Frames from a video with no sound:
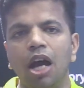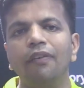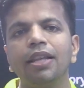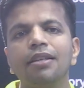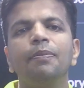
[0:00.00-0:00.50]

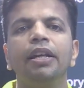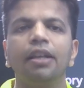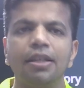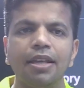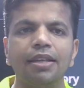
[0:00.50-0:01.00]
in this
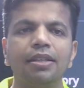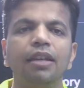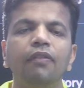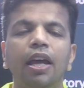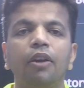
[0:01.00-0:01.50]
particular
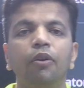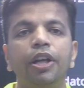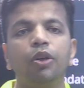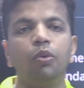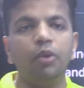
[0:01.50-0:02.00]
session we are
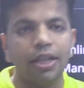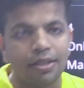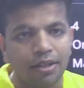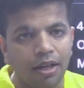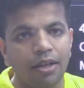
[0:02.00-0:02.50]
going to
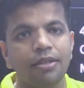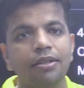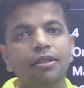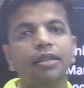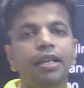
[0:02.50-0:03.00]

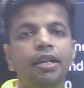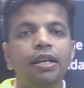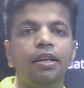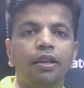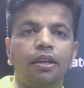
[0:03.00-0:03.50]
discuss
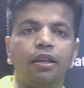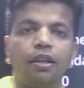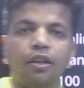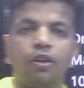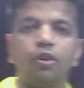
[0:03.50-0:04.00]
the
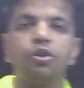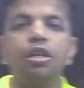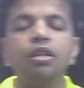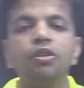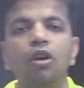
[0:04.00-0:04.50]

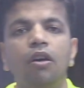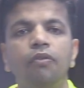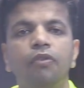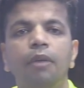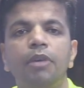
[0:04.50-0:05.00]
questions
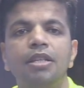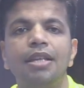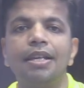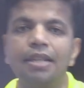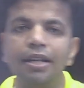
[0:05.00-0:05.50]
of computer
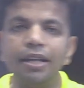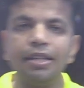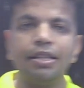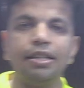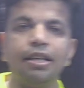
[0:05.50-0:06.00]
science and
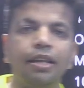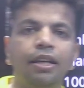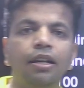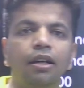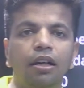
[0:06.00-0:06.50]

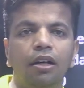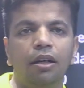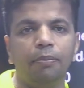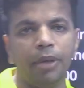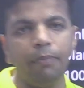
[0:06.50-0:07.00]
engineering
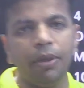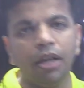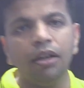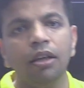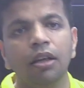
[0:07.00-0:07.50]

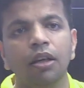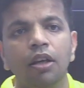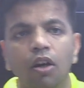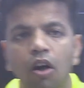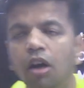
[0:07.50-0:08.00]
paper
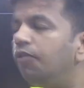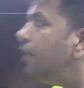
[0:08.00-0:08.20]
of